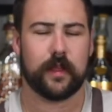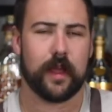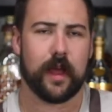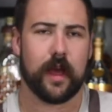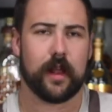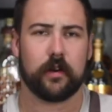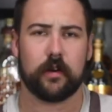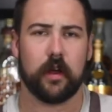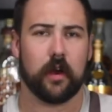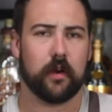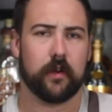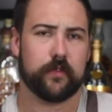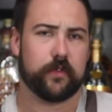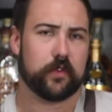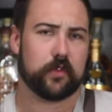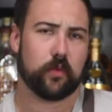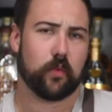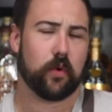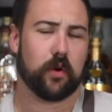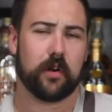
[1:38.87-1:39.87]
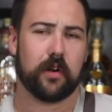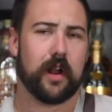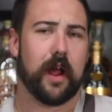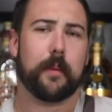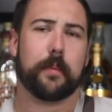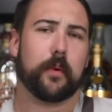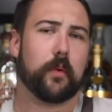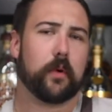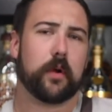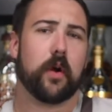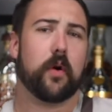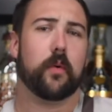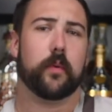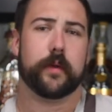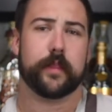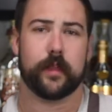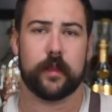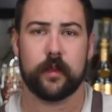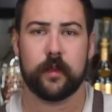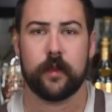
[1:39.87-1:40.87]
don't know if it's a word or not, but we're going
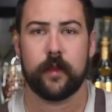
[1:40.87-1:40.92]
with it.